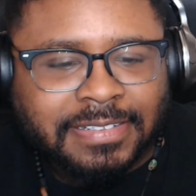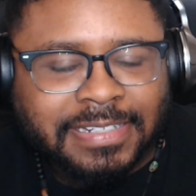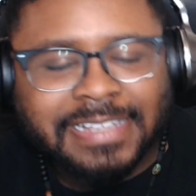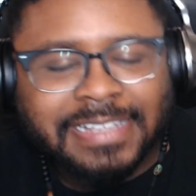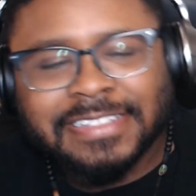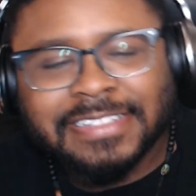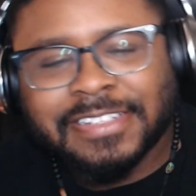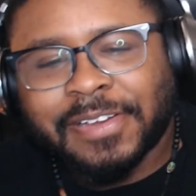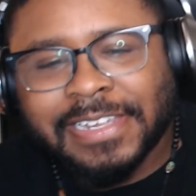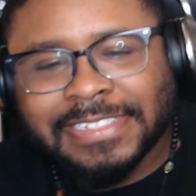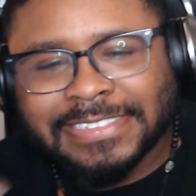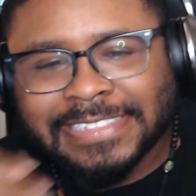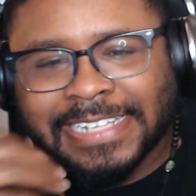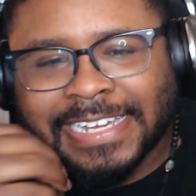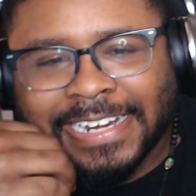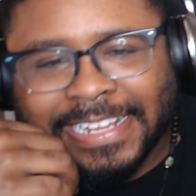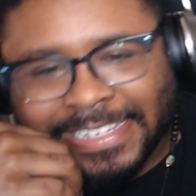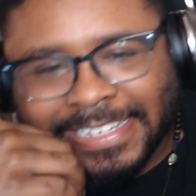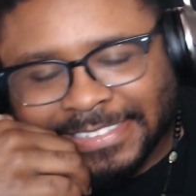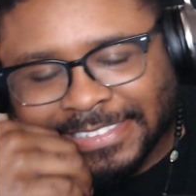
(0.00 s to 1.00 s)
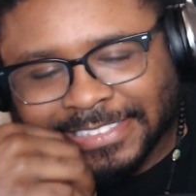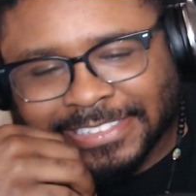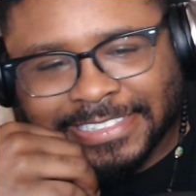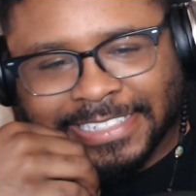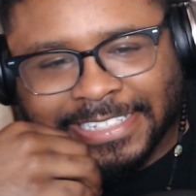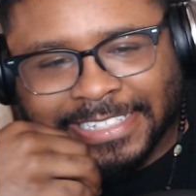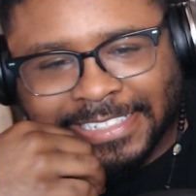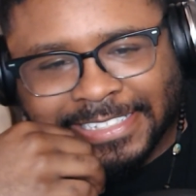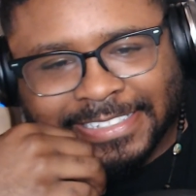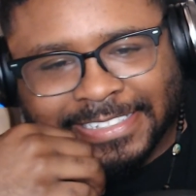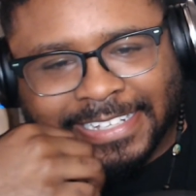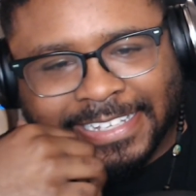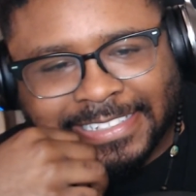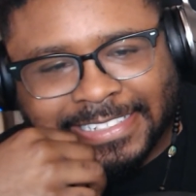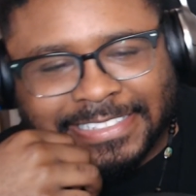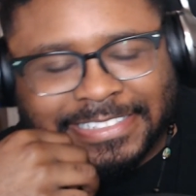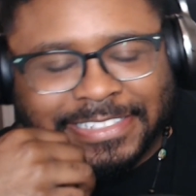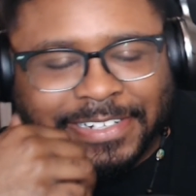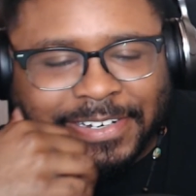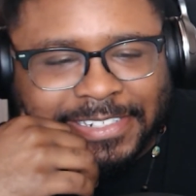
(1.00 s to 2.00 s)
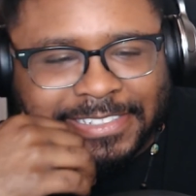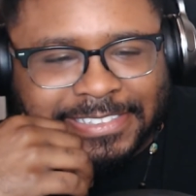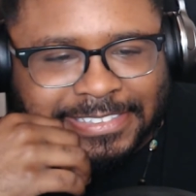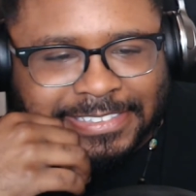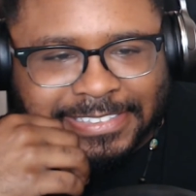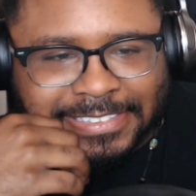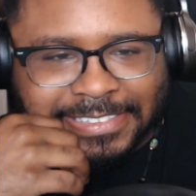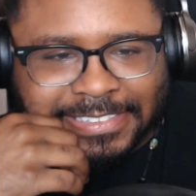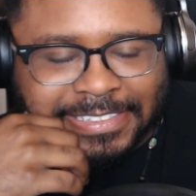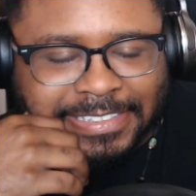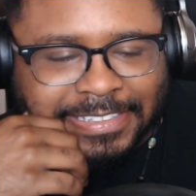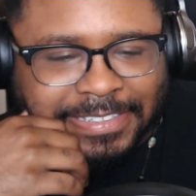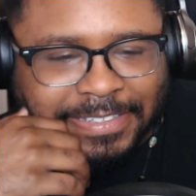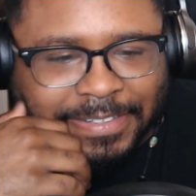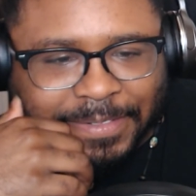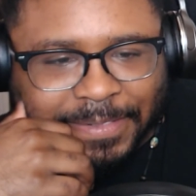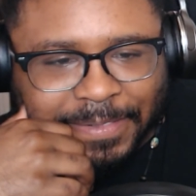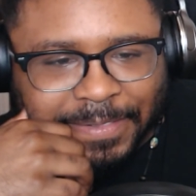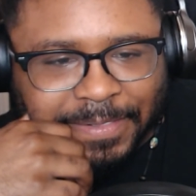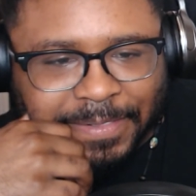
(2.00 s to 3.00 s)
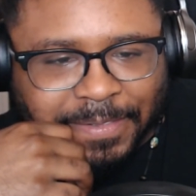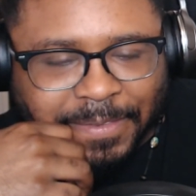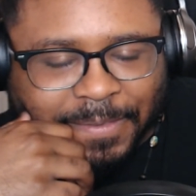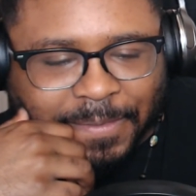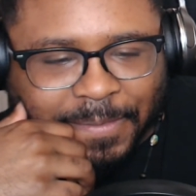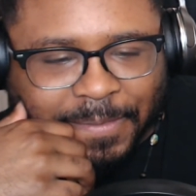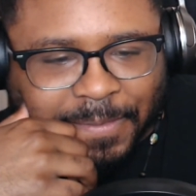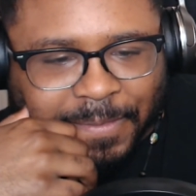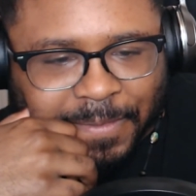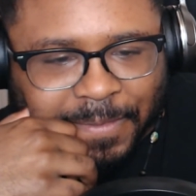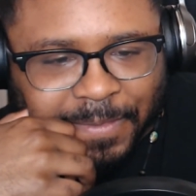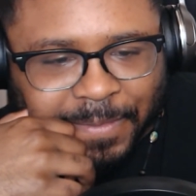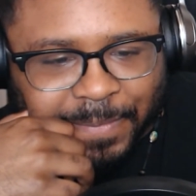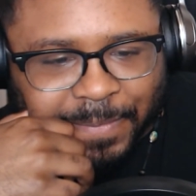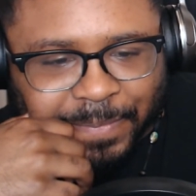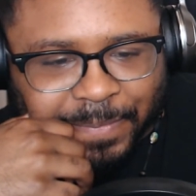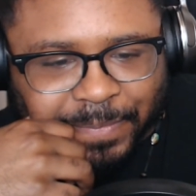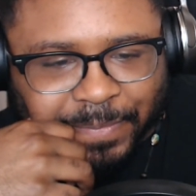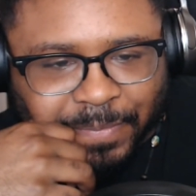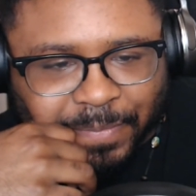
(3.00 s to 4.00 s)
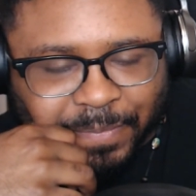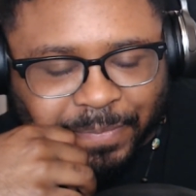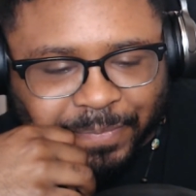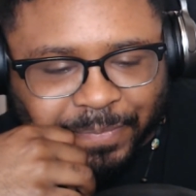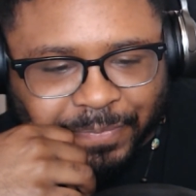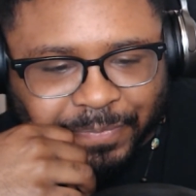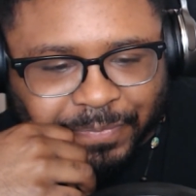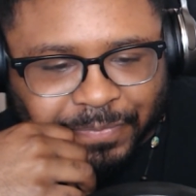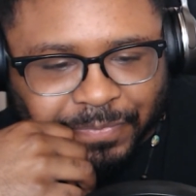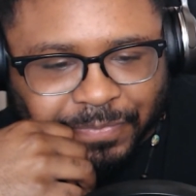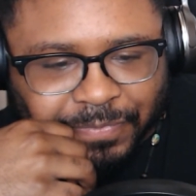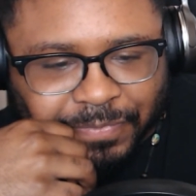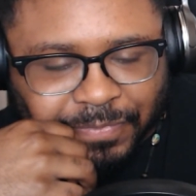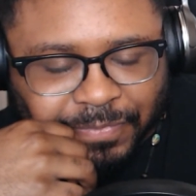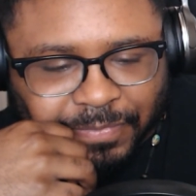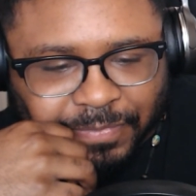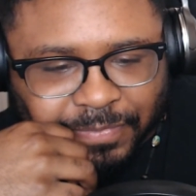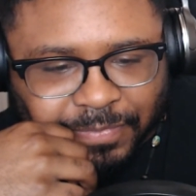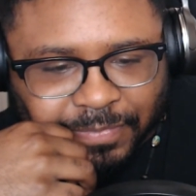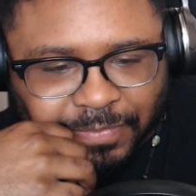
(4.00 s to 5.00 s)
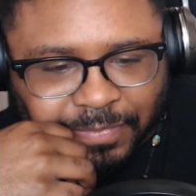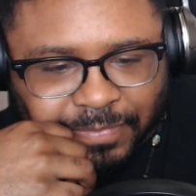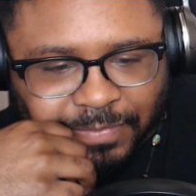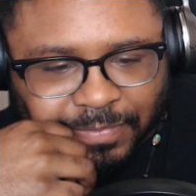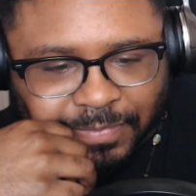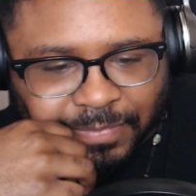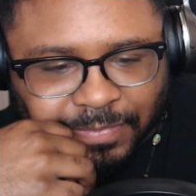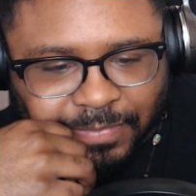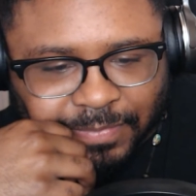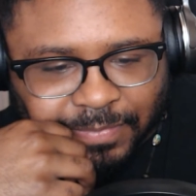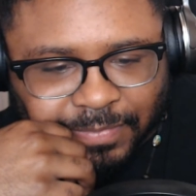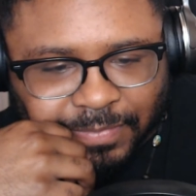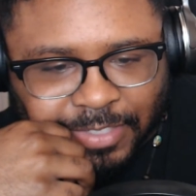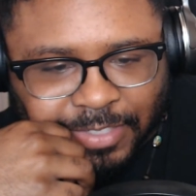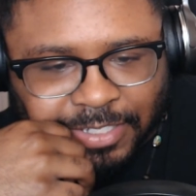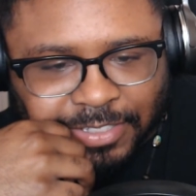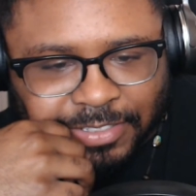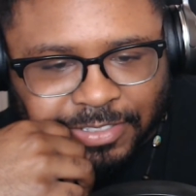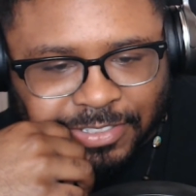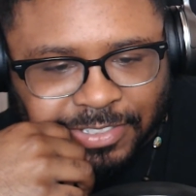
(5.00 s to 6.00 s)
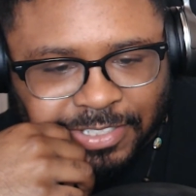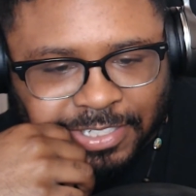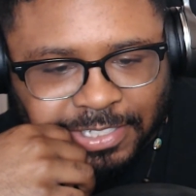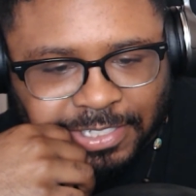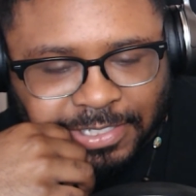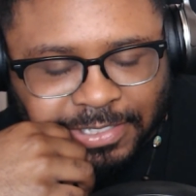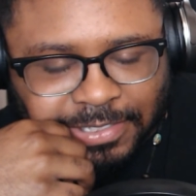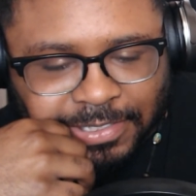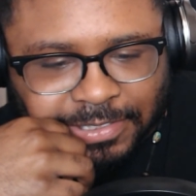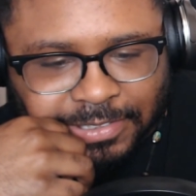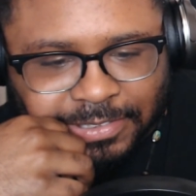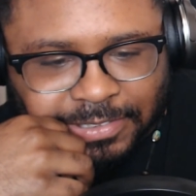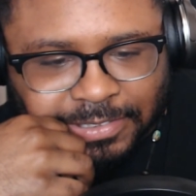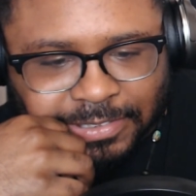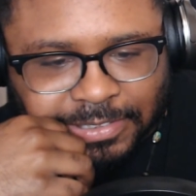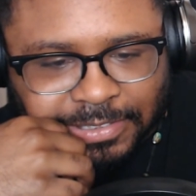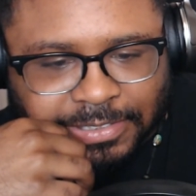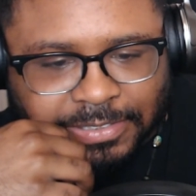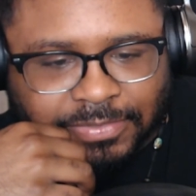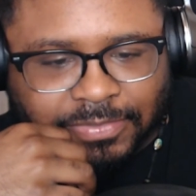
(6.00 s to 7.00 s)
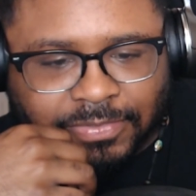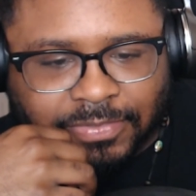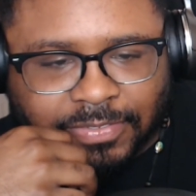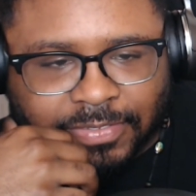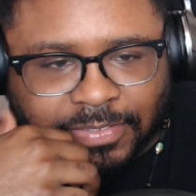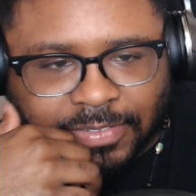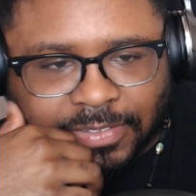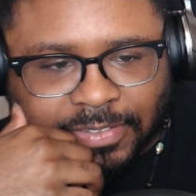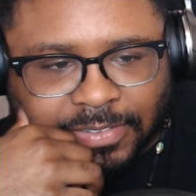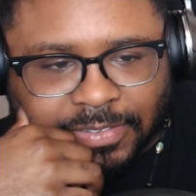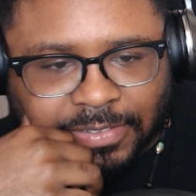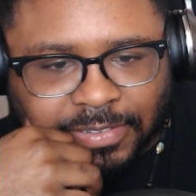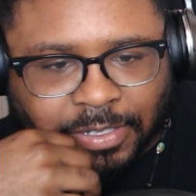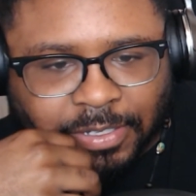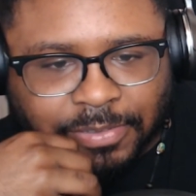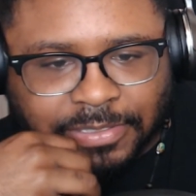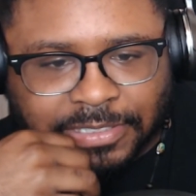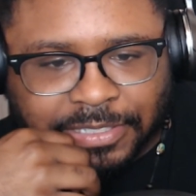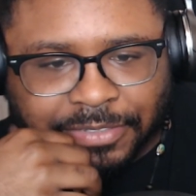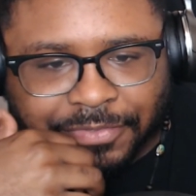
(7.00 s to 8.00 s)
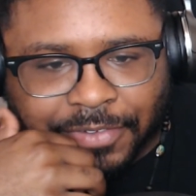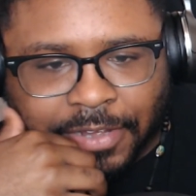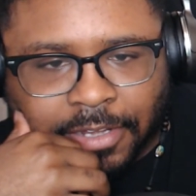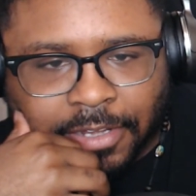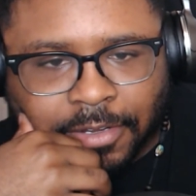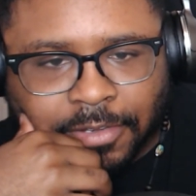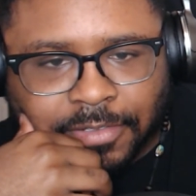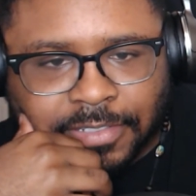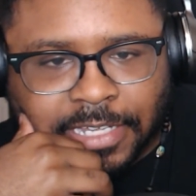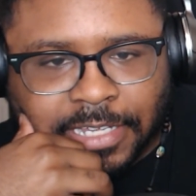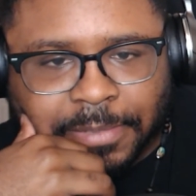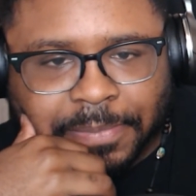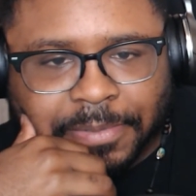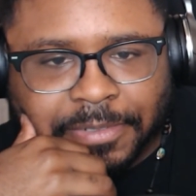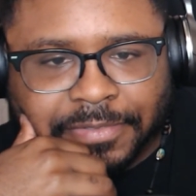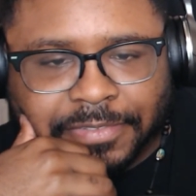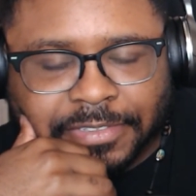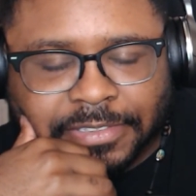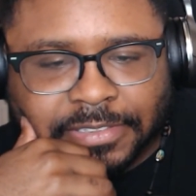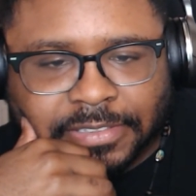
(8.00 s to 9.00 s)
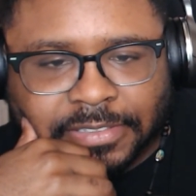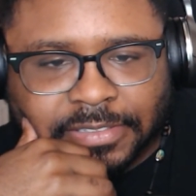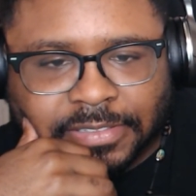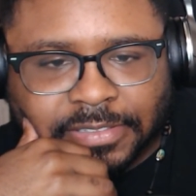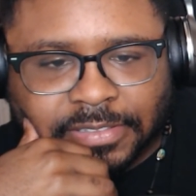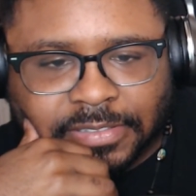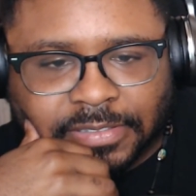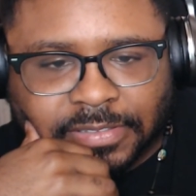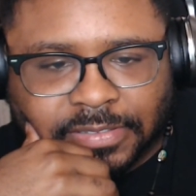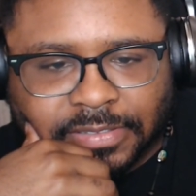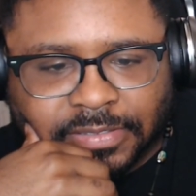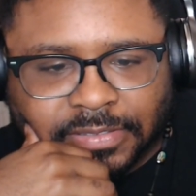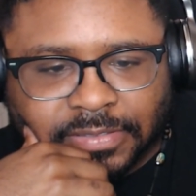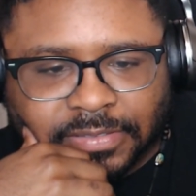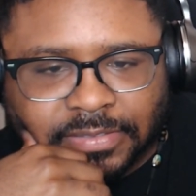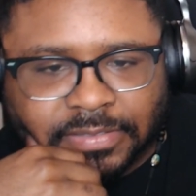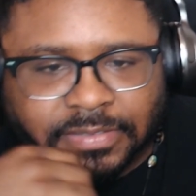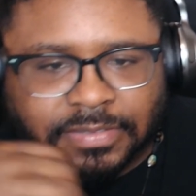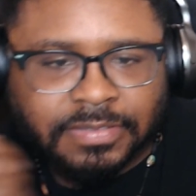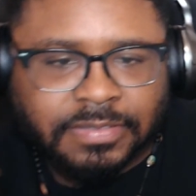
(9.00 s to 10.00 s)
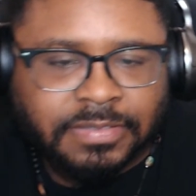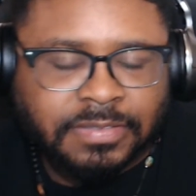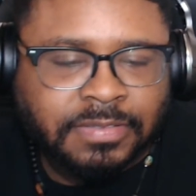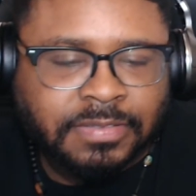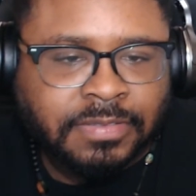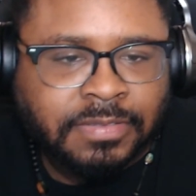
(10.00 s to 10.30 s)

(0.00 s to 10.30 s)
That's crazy how they can just kick Like, that's crazy. The pass, he, the could just kick it like this. As long as he fall on top of it.